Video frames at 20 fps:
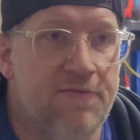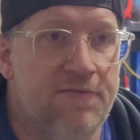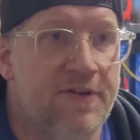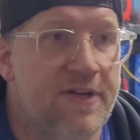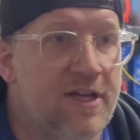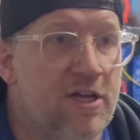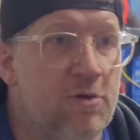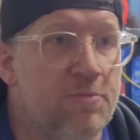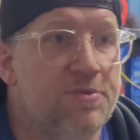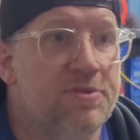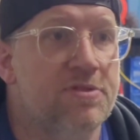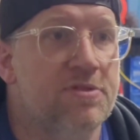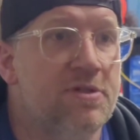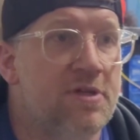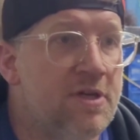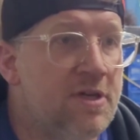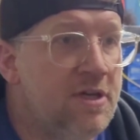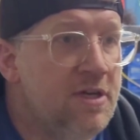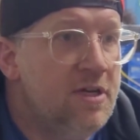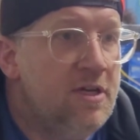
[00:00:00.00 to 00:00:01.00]
it helps
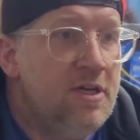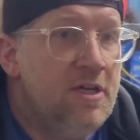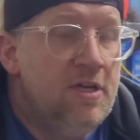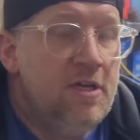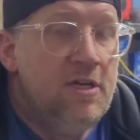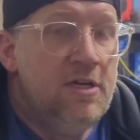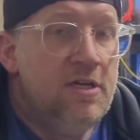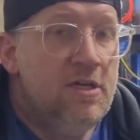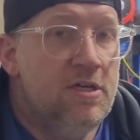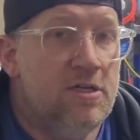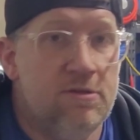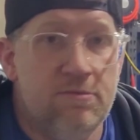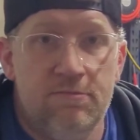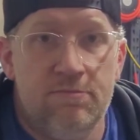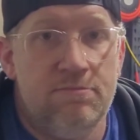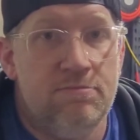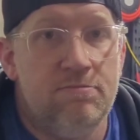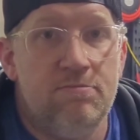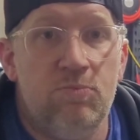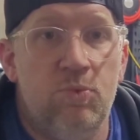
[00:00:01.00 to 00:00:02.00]

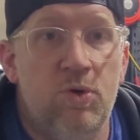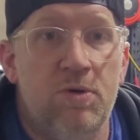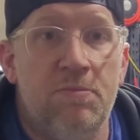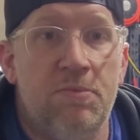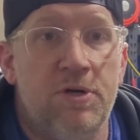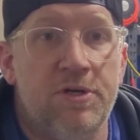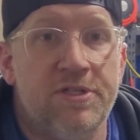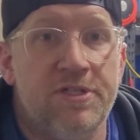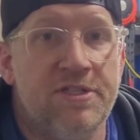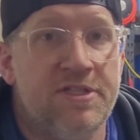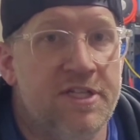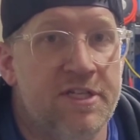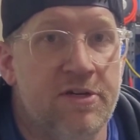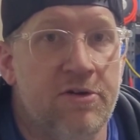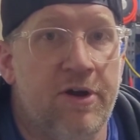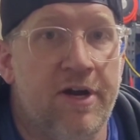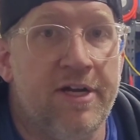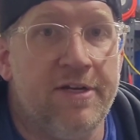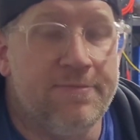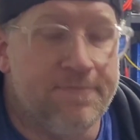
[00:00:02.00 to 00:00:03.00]
one person, then
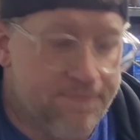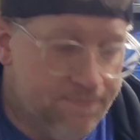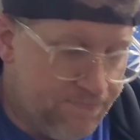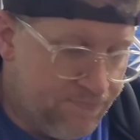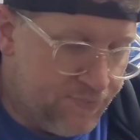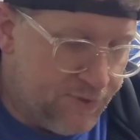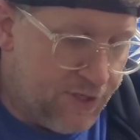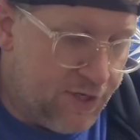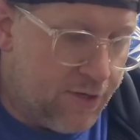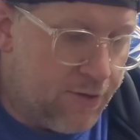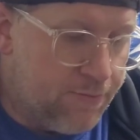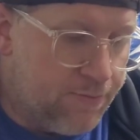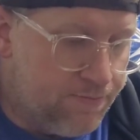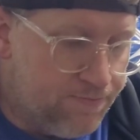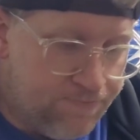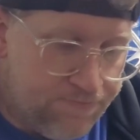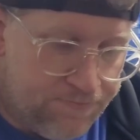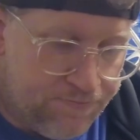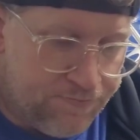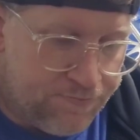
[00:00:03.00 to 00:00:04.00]
great,
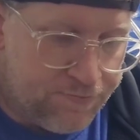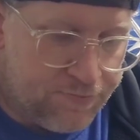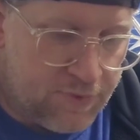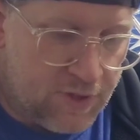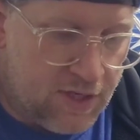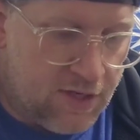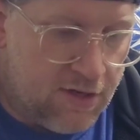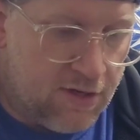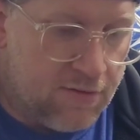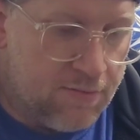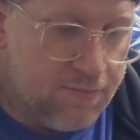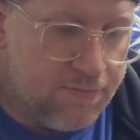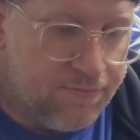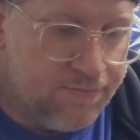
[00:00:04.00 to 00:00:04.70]
then